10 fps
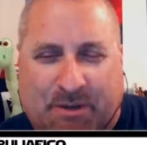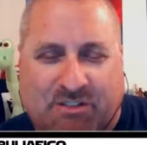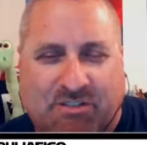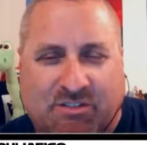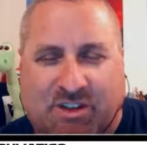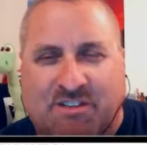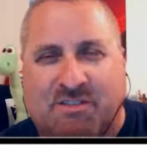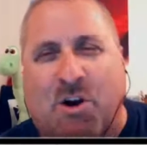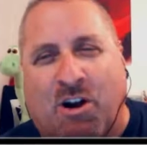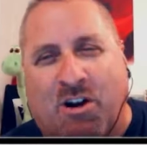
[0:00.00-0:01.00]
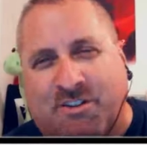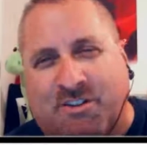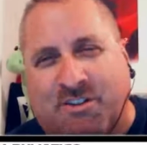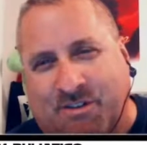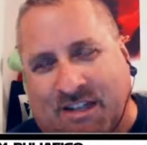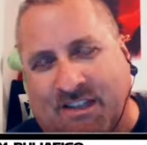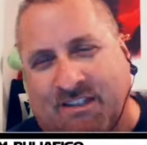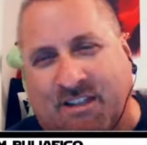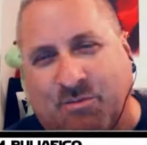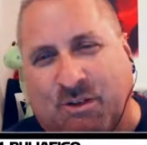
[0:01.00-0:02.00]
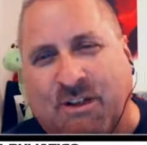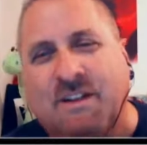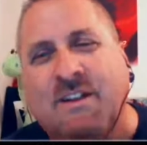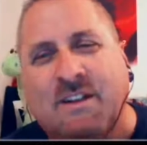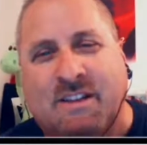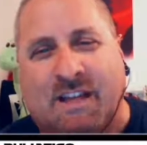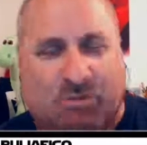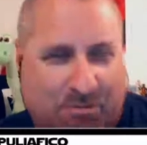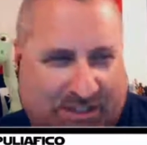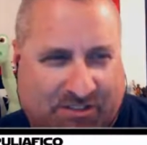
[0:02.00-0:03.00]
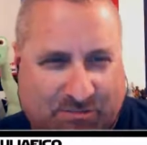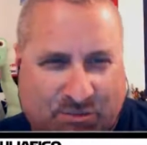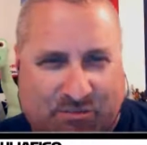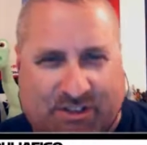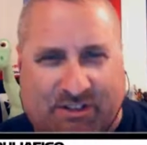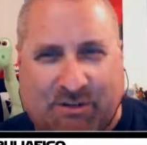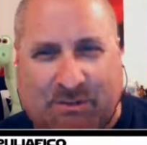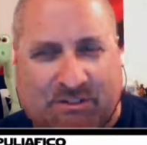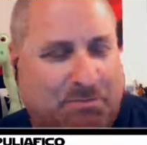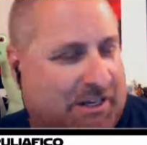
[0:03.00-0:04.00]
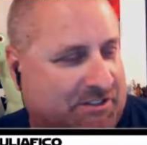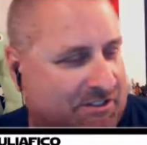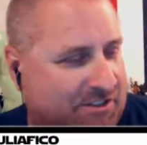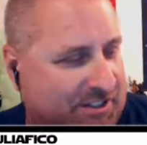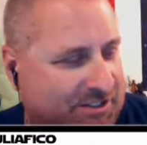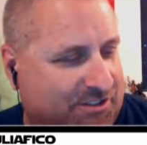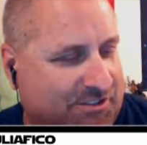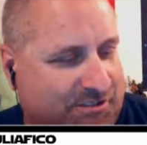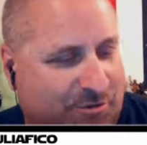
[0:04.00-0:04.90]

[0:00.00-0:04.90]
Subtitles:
also got some heart too, and I think that's what makes the movie a little bit special. It's not just